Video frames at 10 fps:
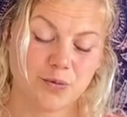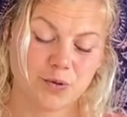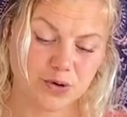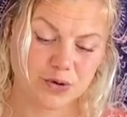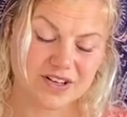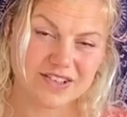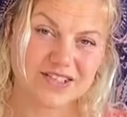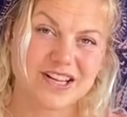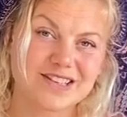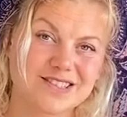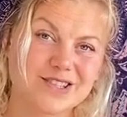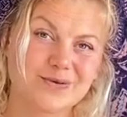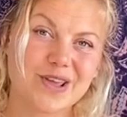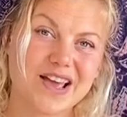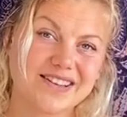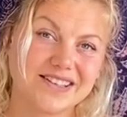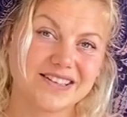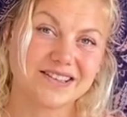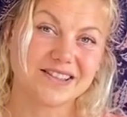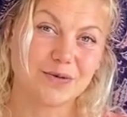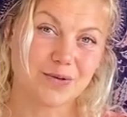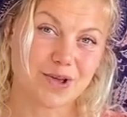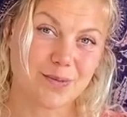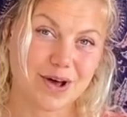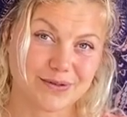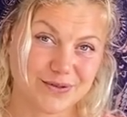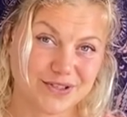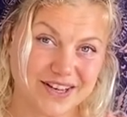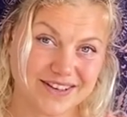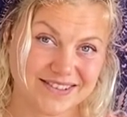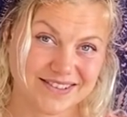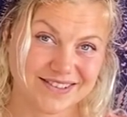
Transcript: we could not change this reality that we are about to change.